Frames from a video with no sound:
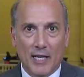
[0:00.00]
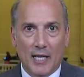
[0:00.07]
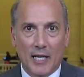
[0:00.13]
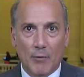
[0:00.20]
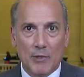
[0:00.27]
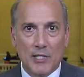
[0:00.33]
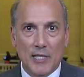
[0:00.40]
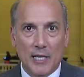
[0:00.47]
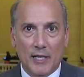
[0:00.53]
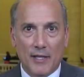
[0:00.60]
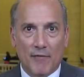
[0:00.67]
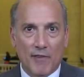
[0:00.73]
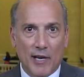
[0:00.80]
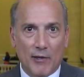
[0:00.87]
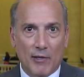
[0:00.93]

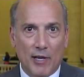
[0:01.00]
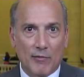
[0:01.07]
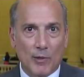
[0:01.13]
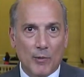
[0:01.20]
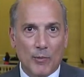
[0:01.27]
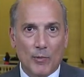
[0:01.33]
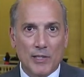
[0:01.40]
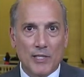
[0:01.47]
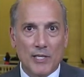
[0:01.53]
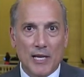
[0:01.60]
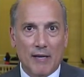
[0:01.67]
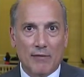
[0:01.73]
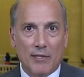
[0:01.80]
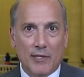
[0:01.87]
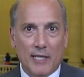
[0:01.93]
The federal government was
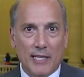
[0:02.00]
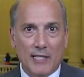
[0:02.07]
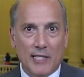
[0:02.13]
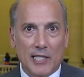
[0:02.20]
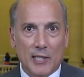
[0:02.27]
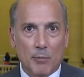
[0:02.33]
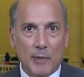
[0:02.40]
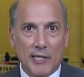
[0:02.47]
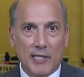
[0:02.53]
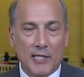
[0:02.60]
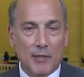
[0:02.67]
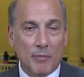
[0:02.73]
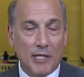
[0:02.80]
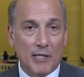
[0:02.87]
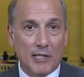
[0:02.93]
never anticipated
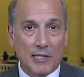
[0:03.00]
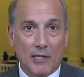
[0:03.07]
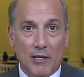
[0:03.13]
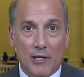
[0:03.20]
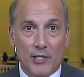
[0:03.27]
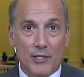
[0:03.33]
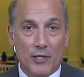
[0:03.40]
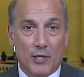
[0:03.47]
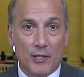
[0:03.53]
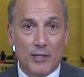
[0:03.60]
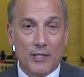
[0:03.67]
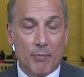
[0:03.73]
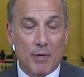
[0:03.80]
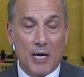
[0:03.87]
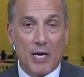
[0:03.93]
to be this large, all the
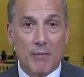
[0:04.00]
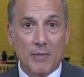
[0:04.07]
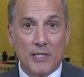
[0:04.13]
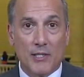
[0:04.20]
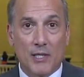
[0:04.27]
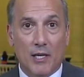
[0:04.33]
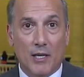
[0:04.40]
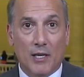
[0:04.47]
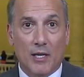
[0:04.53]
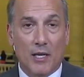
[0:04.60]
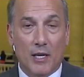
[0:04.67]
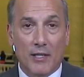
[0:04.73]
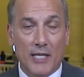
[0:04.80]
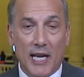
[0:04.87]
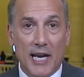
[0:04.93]
departments,
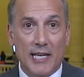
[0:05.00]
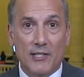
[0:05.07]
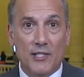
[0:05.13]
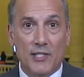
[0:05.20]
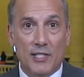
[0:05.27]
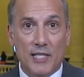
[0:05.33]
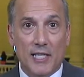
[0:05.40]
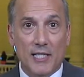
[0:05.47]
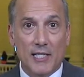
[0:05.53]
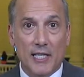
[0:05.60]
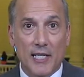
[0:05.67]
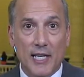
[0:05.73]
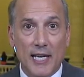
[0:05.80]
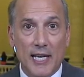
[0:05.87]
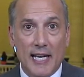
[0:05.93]
all the agencies.
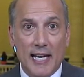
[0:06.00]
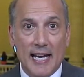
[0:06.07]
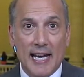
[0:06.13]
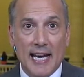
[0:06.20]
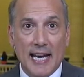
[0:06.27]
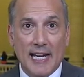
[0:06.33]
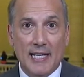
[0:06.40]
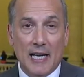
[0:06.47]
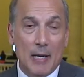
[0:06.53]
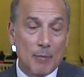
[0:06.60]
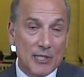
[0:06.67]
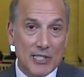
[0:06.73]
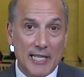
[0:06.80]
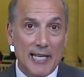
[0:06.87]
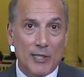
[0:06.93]
And I'm
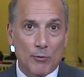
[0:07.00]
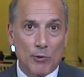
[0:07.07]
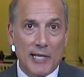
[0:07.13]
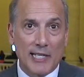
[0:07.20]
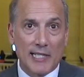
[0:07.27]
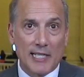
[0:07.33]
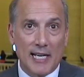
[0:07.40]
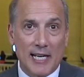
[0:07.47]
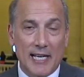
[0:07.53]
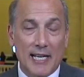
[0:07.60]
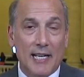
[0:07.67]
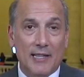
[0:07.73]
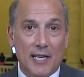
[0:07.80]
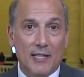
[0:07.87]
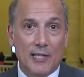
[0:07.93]
a states' rights
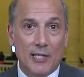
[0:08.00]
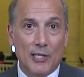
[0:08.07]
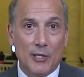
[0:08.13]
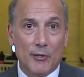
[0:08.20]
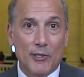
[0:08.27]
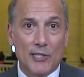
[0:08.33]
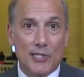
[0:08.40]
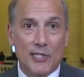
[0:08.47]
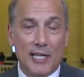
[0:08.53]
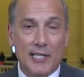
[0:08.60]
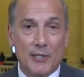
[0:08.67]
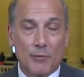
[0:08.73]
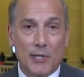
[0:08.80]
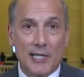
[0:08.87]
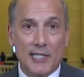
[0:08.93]
guy. I think you're a
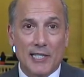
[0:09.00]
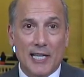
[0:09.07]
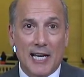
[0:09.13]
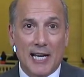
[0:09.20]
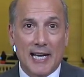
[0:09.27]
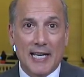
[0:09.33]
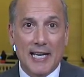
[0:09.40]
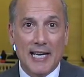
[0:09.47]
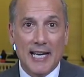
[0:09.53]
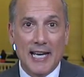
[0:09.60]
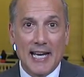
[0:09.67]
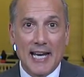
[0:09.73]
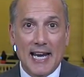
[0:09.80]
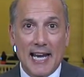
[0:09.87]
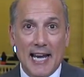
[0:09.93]
states' rights guy.
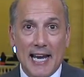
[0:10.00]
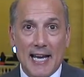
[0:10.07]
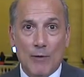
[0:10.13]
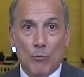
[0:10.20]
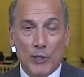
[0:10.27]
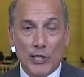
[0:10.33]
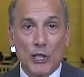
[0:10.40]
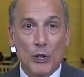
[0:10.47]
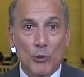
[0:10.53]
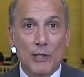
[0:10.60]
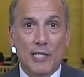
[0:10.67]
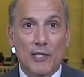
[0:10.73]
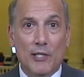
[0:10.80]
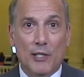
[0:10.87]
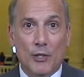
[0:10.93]
And what you
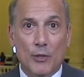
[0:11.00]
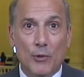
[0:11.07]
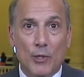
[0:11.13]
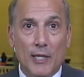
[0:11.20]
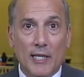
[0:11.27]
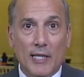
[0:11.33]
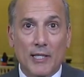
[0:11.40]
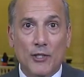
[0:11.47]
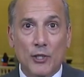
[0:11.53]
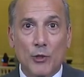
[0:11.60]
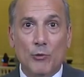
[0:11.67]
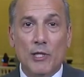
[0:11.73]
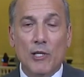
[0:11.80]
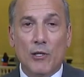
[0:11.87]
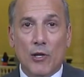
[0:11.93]
can do is
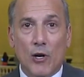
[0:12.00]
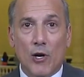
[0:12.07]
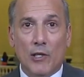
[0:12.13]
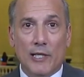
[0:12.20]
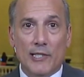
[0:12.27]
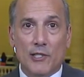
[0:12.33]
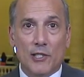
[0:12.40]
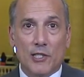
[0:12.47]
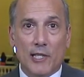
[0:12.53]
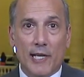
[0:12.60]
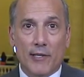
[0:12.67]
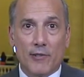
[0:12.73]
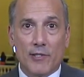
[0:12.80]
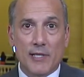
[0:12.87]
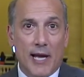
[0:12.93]
you can call
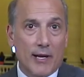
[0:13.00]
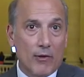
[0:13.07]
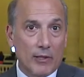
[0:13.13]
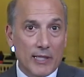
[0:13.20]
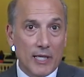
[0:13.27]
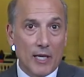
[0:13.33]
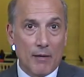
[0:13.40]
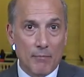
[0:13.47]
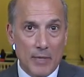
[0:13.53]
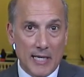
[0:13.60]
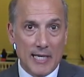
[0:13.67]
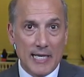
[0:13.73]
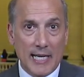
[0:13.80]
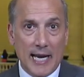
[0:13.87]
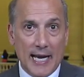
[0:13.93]
legislators, not only
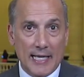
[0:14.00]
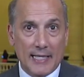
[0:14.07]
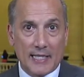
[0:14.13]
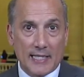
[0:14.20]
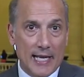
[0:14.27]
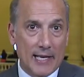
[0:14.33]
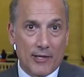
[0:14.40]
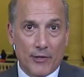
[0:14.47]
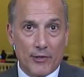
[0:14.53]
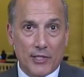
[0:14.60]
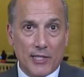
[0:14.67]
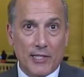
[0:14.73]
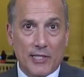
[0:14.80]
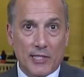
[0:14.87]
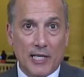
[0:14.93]
me and the
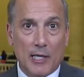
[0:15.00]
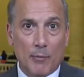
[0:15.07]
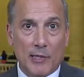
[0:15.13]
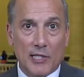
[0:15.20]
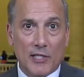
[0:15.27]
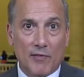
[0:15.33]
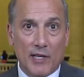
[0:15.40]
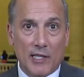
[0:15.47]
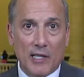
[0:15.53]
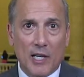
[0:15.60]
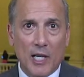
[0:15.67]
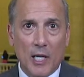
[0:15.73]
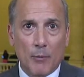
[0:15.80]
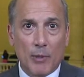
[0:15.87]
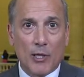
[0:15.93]
senators in the state of Pennsylvania,
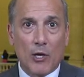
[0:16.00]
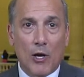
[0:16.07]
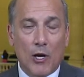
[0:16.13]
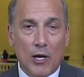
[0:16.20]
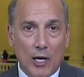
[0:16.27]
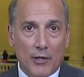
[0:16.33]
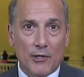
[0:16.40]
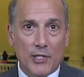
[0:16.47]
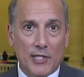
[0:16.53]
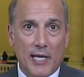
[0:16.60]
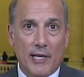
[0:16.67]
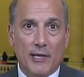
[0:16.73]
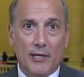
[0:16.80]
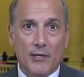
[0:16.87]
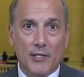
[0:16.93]
but call other
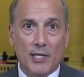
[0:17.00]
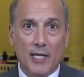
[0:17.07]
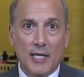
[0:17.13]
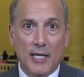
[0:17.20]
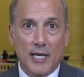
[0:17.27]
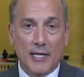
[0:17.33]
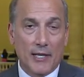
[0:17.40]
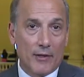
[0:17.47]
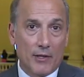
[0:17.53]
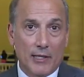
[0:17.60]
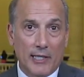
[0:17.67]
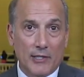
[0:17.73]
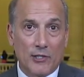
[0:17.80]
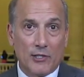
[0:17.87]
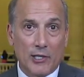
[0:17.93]
senators and other
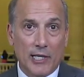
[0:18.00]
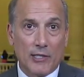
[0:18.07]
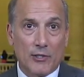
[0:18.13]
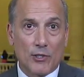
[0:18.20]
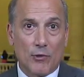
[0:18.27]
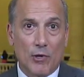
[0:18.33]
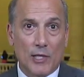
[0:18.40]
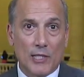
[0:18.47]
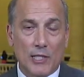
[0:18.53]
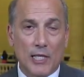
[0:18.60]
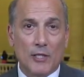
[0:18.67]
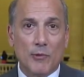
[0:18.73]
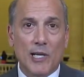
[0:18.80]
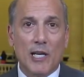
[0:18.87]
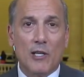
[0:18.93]
legislators across the
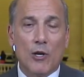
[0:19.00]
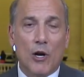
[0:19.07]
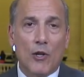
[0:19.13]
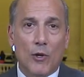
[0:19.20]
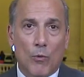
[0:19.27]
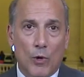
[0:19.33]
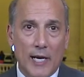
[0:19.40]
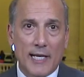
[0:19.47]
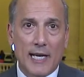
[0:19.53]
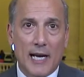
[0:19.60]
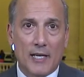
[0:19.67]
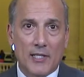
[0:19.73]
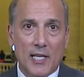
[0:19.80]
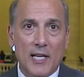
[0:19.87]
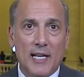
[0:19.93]
country and call the White
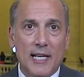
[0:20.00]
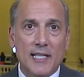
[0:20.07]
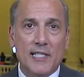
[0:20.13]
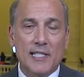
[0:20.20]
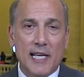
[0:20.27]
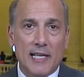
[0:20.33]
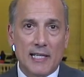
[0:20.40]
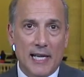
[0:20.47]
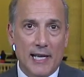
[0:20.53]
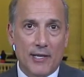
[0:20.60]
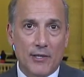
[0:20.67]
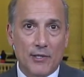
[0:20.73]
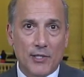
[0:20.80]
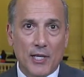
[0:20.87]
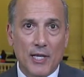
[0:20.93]
House and send
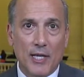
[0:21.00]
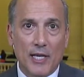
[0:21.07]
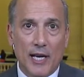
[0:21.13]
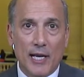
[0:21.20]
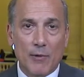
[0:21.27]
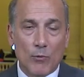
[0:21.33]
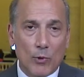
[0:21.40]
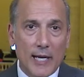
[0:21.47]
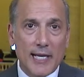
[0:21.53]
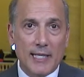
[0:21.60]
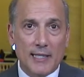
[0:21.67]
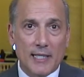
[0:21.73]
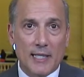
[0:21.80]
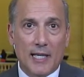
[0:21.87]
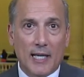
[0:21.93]
letters and
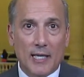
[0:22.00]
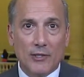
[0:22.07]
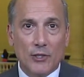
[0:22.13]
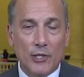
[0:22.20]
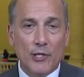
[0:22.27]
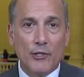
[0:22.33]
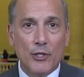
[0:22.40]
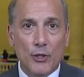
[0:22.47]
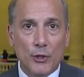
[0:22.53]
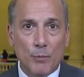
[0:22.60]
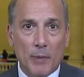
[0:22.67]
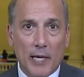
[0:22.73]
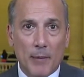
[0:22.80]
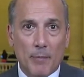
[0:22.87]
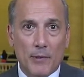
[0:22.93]
write to your
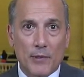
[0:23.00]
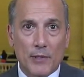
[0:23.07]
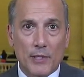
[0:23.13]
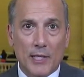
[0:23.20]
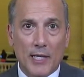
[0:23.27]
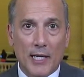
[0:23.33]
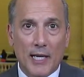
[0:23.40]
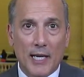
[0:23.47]
newspapers